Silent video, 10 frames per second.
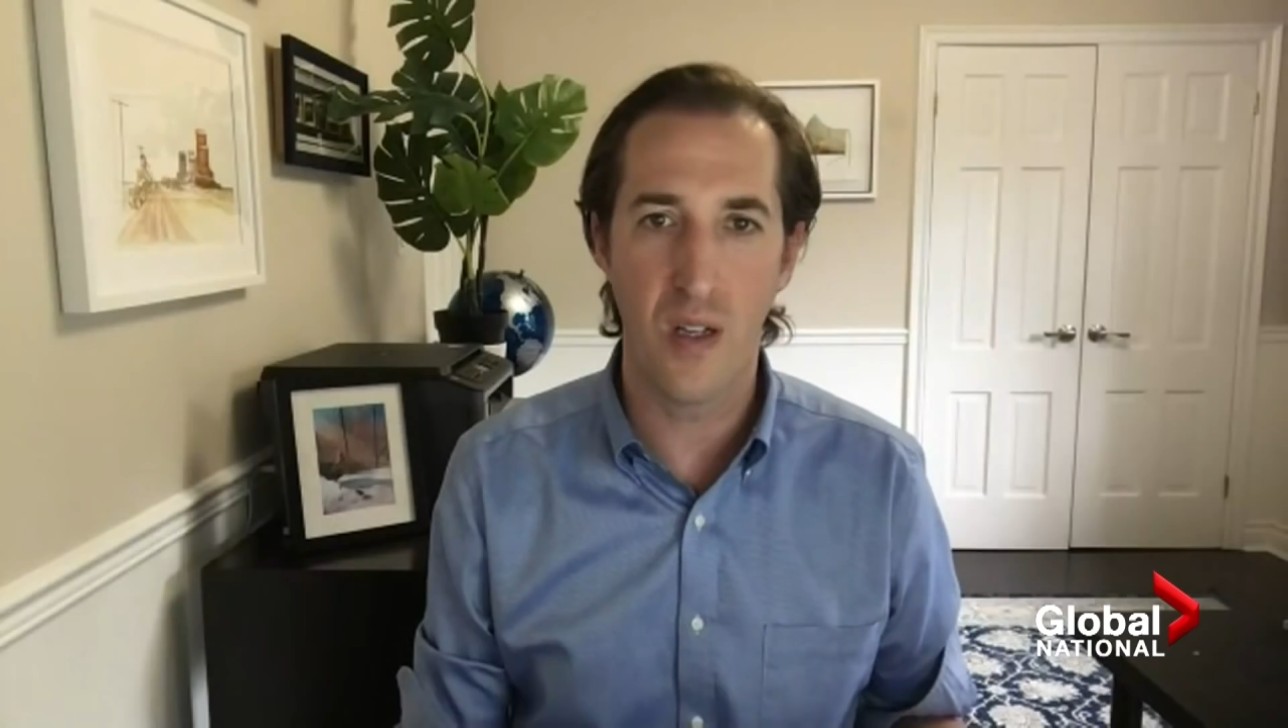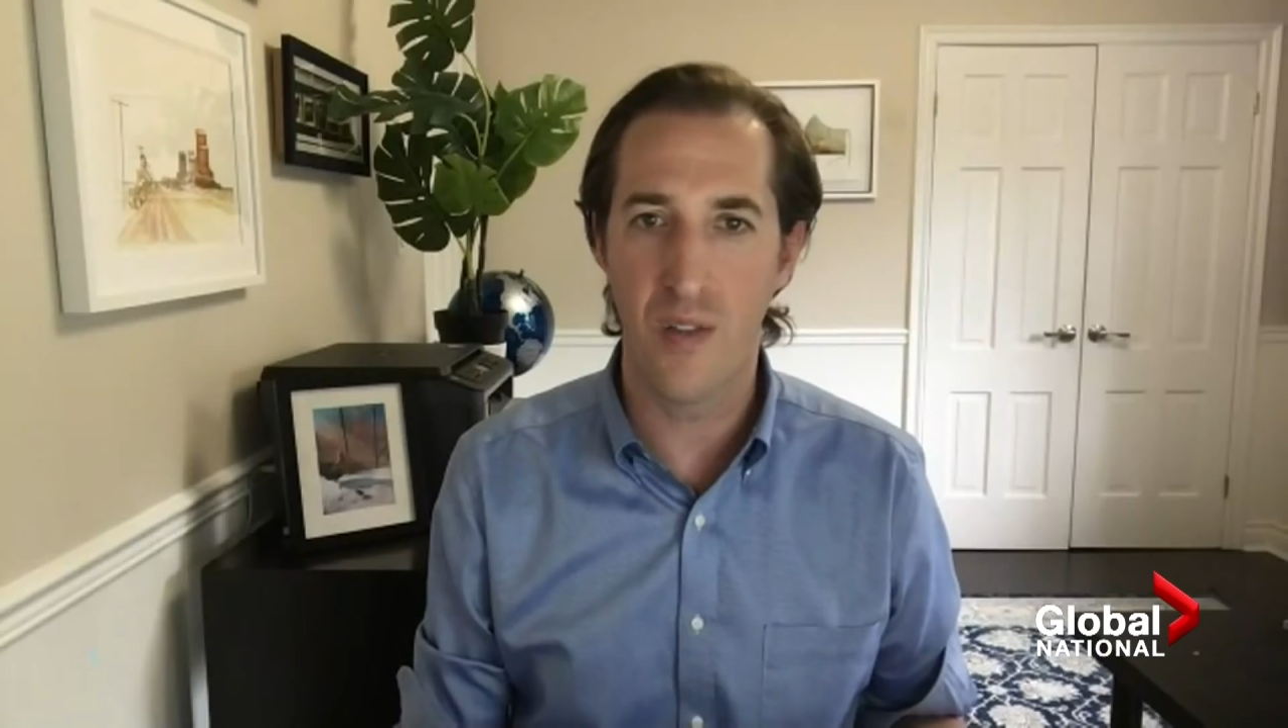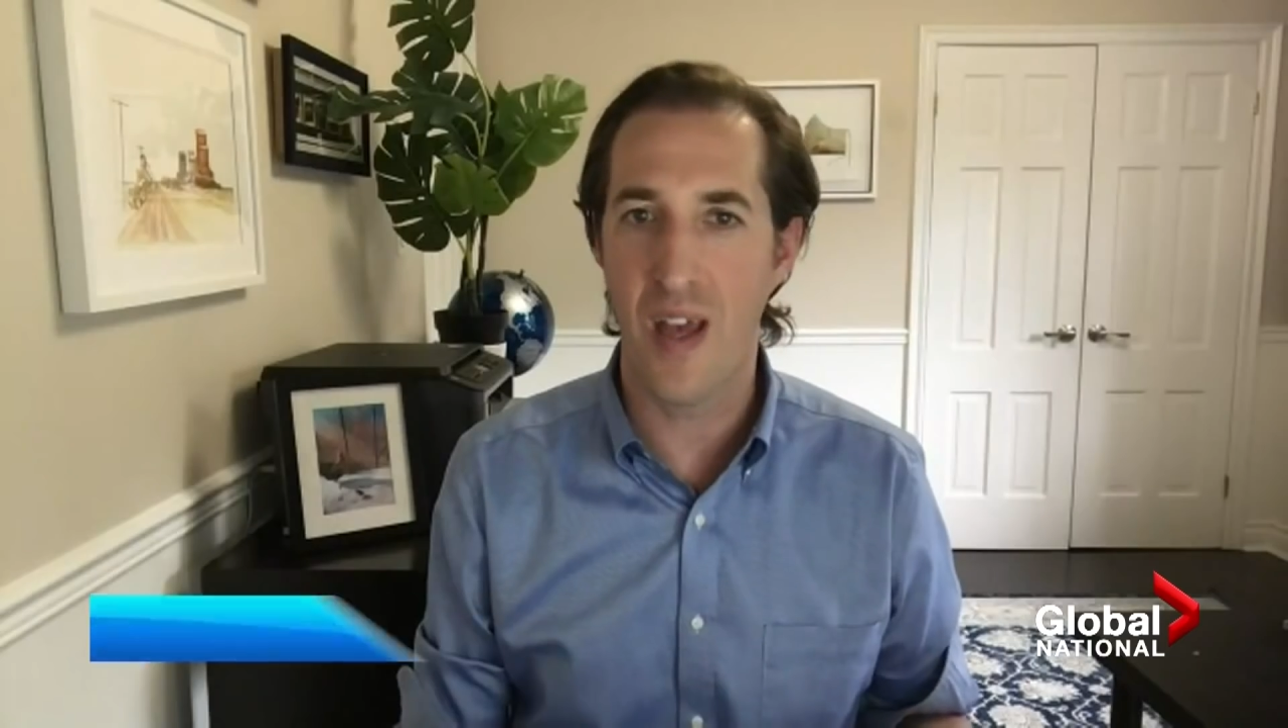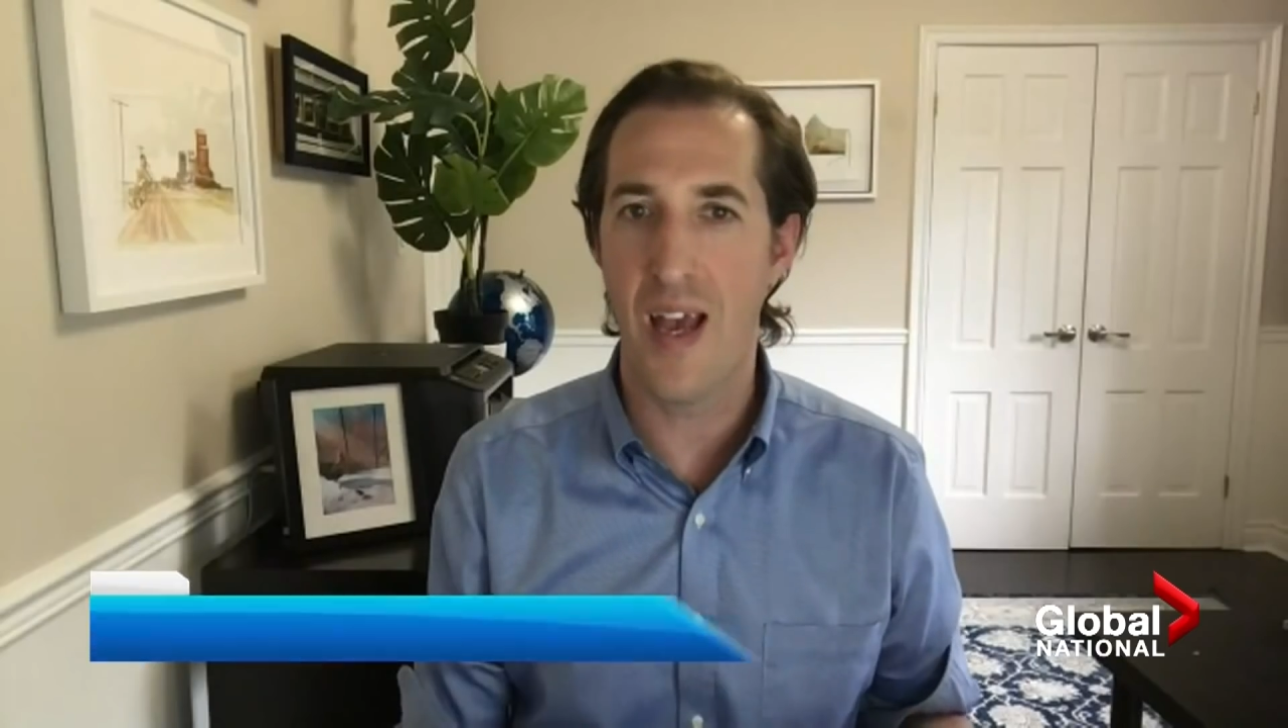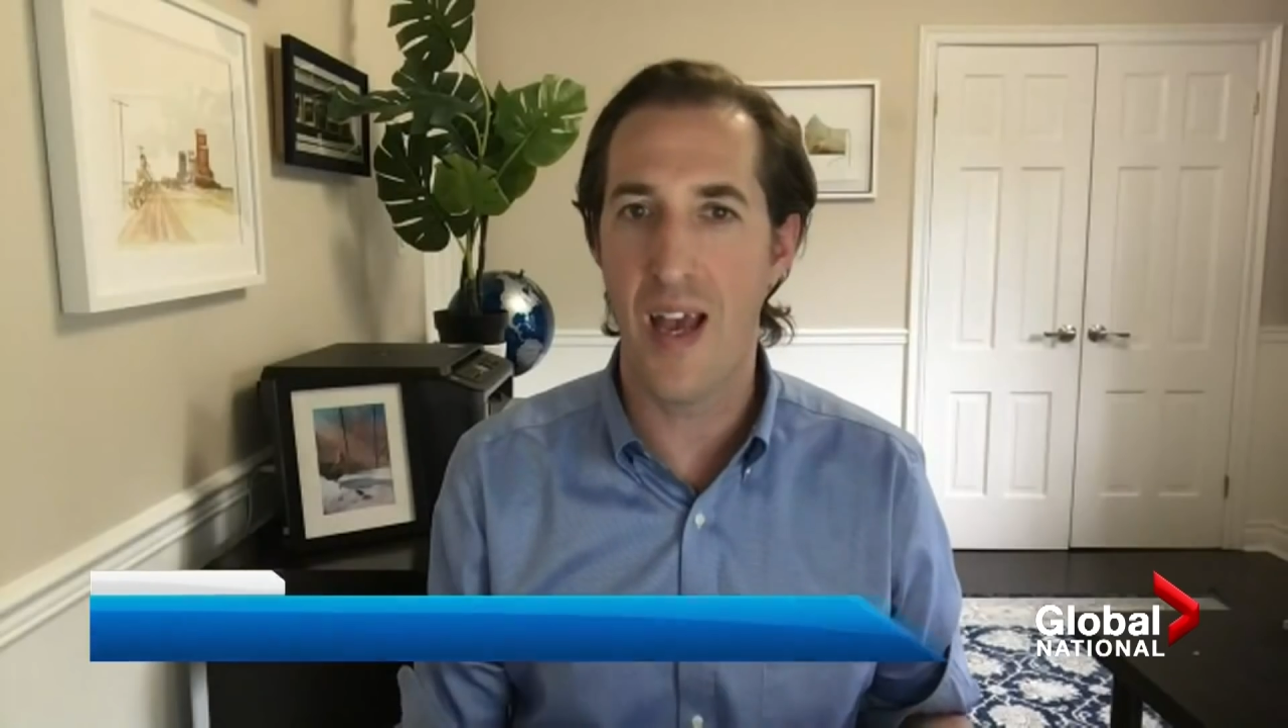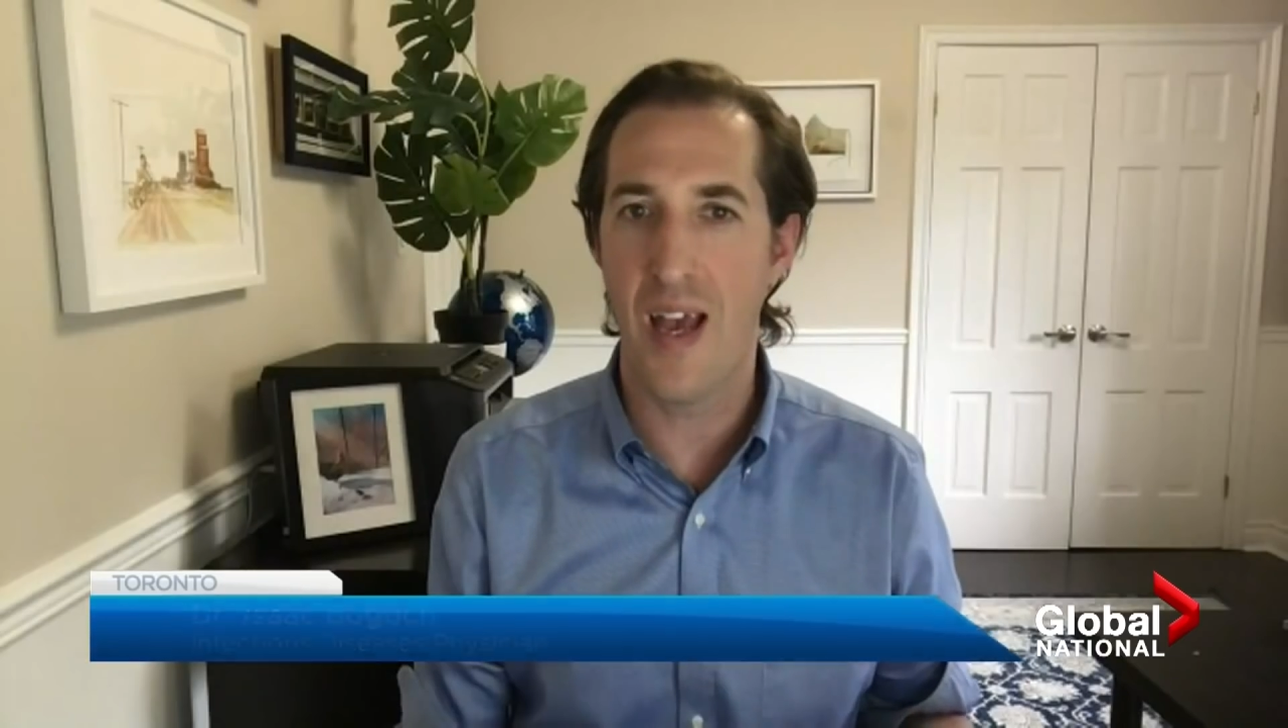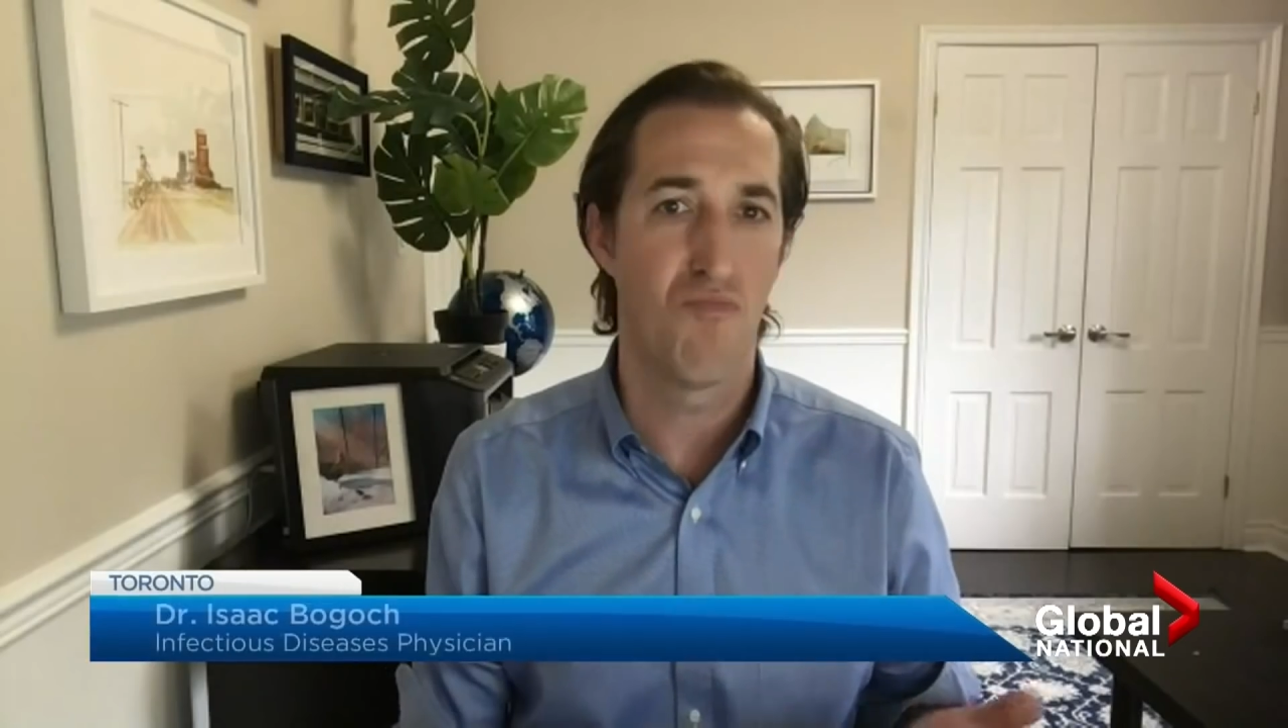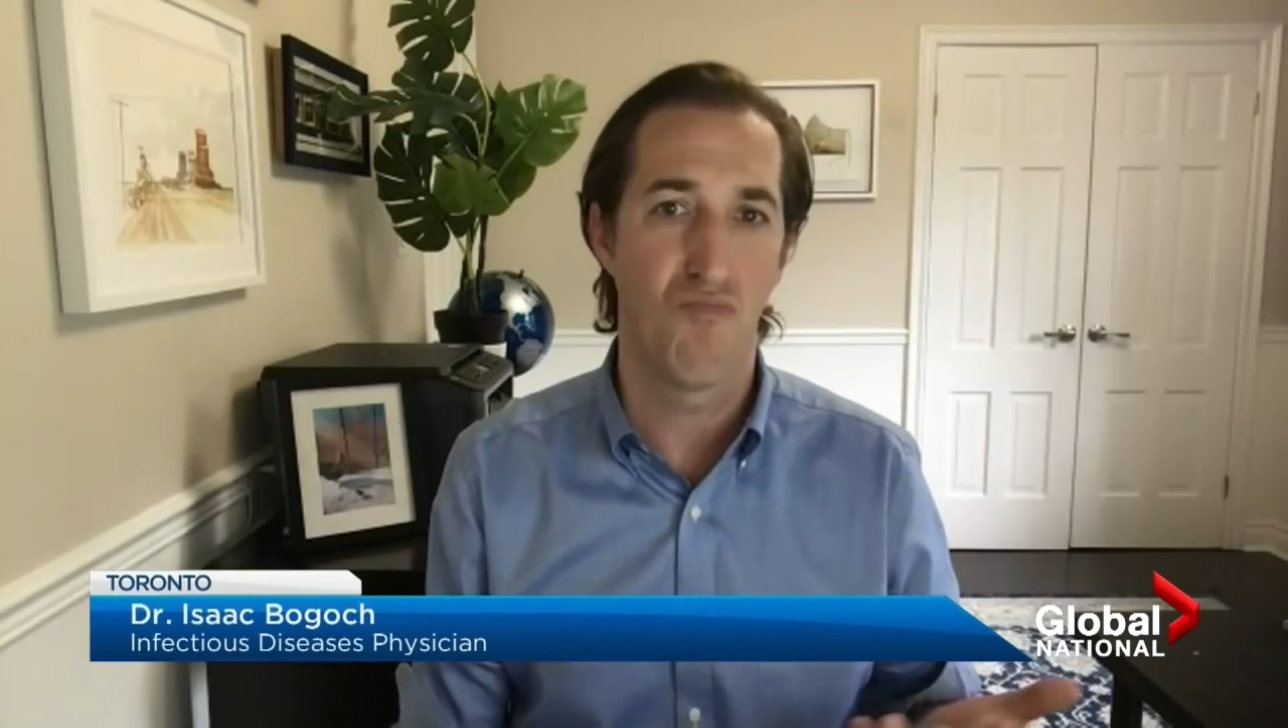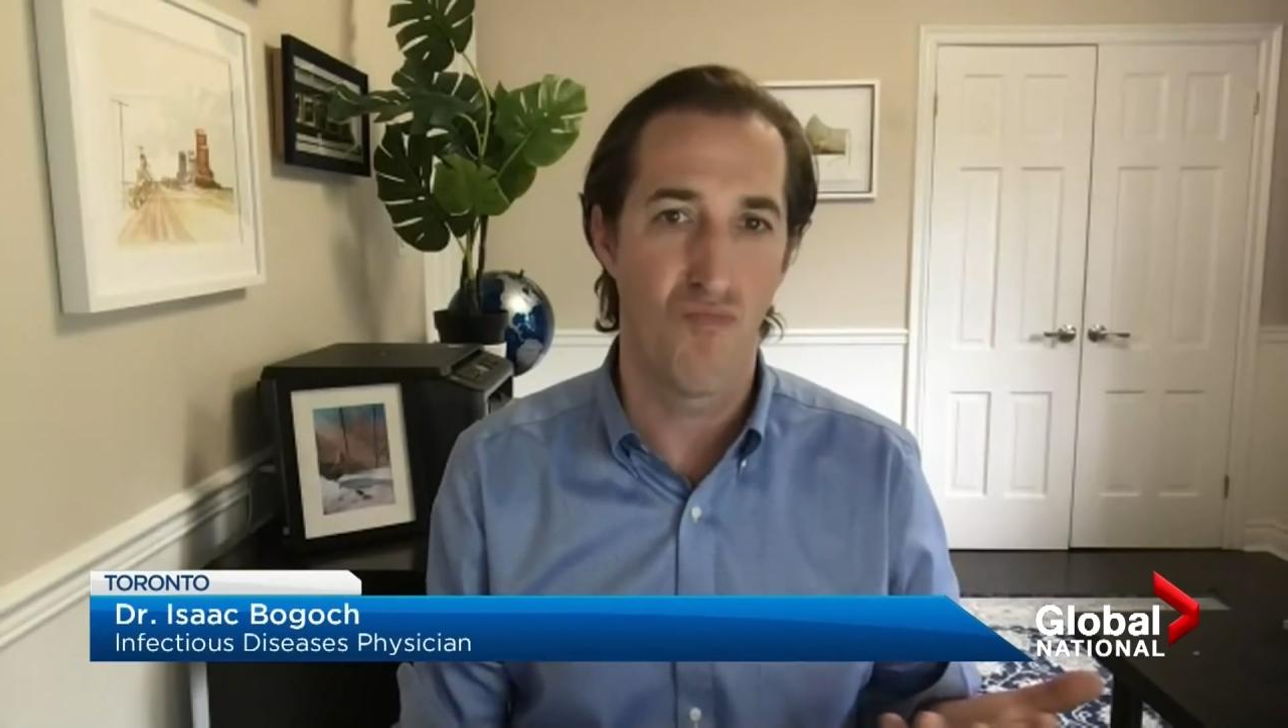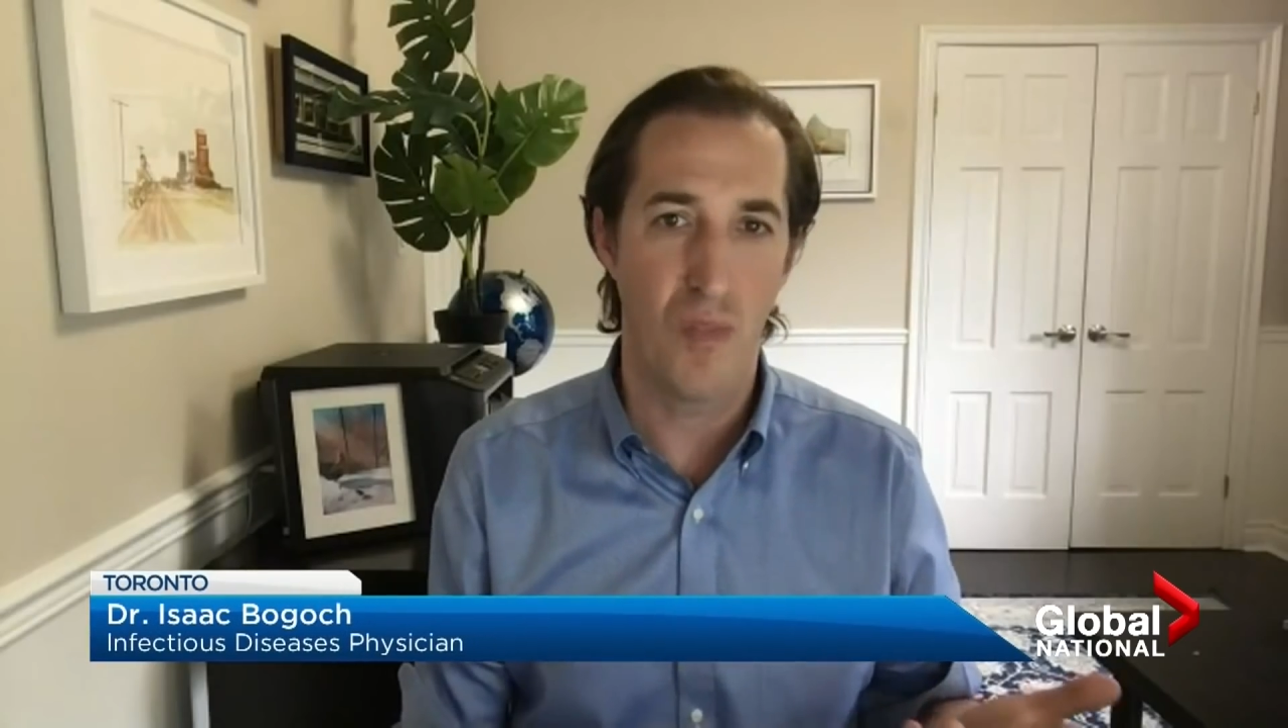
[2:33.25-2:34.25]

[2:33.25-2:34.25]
feel that,